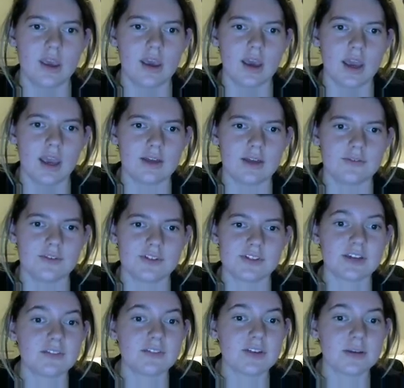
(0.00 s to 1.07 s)
And for the
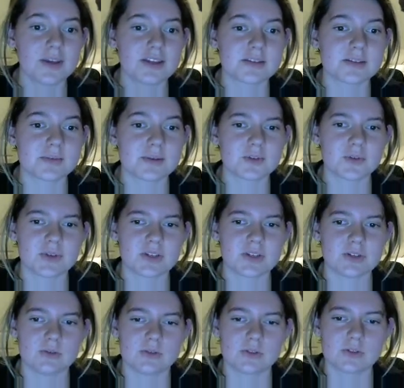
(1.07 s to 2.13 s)
sake of not being split between
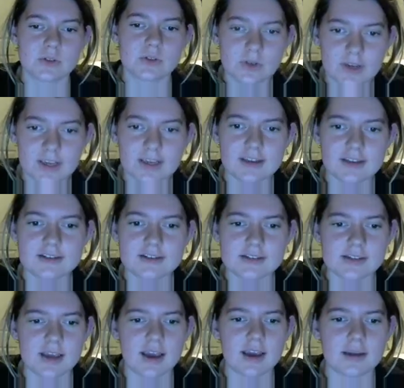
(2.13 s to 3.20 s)
two
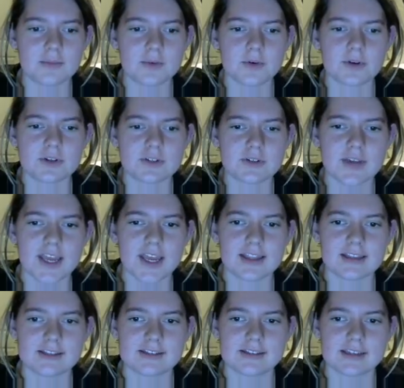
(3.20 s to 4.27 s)
screens, I'm going to
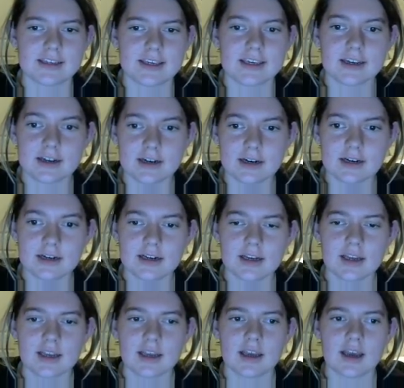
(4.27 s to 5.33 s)
end this here.
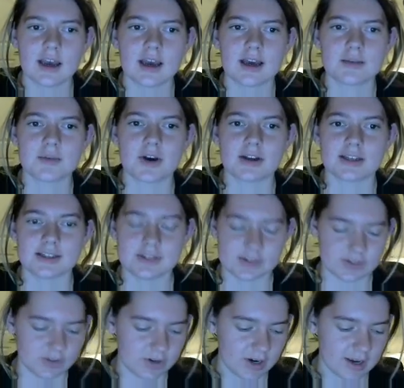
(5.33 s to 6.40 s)
On
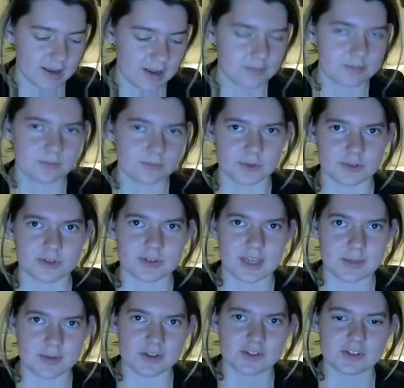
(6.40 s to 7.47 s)
Instagram, we'll
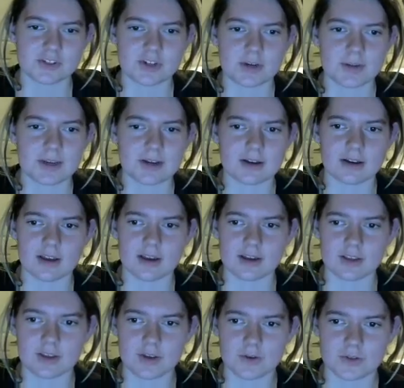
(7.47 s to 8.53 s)
keep on streaming on
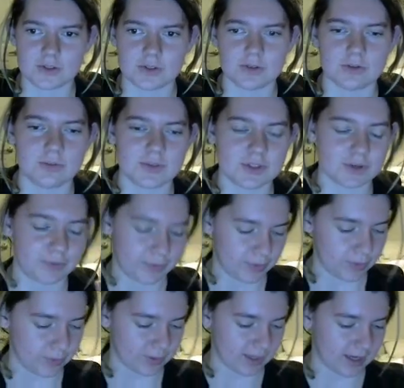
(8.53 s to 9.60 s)
YouTube, so if
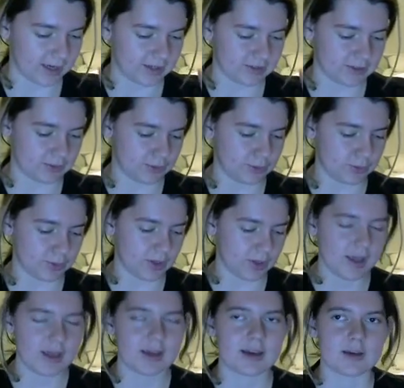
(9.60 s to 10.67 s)
you would like to
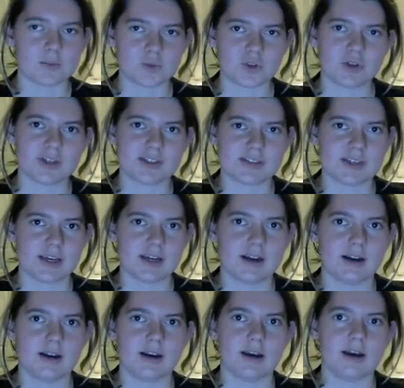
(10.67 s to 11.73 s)
come join us there,